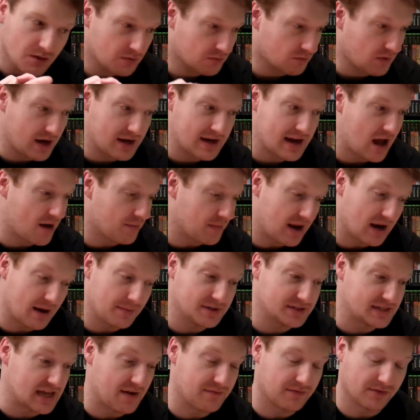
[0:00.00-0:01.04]
right now, man, I'm
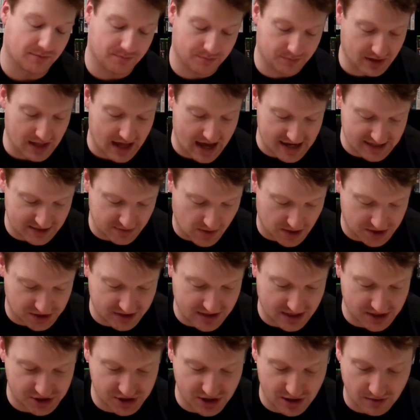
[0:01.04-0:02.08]
just having a blast watching
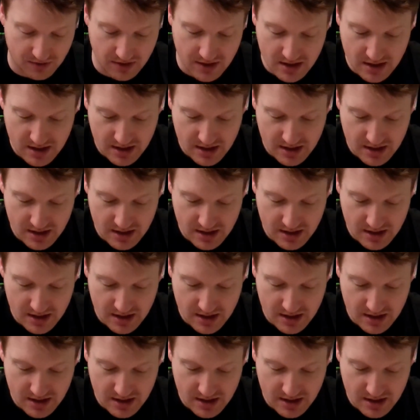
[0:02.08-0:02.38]
that show.